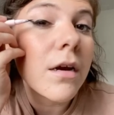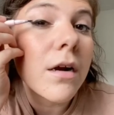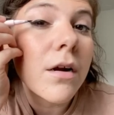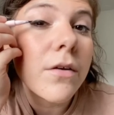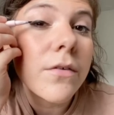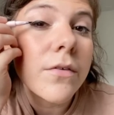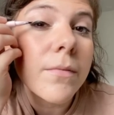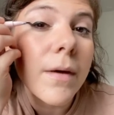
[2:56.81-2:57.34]
to
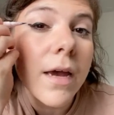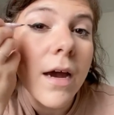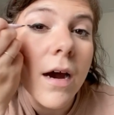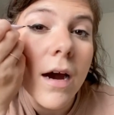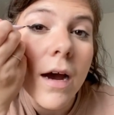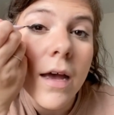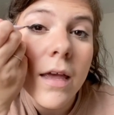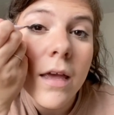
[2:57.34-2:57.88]
close my
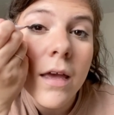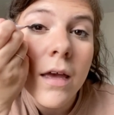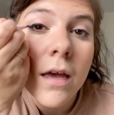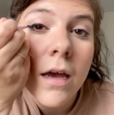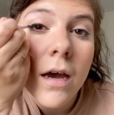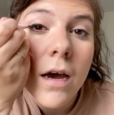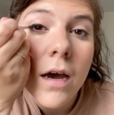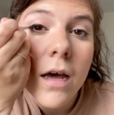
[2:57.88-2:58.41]
eye
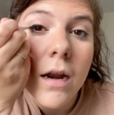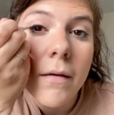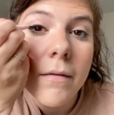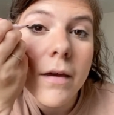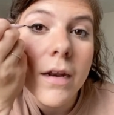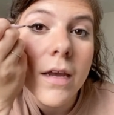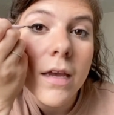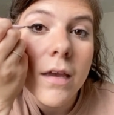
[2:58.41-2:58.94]
and I'm
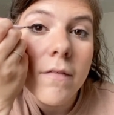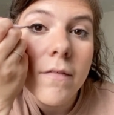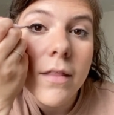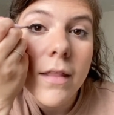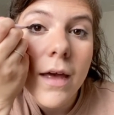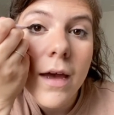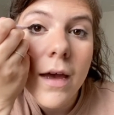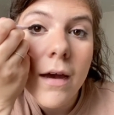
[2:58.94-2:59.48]
going to even
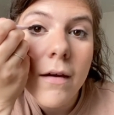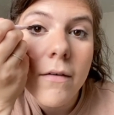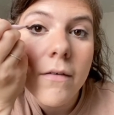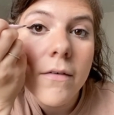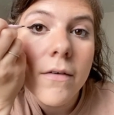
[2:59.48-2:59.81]
that out.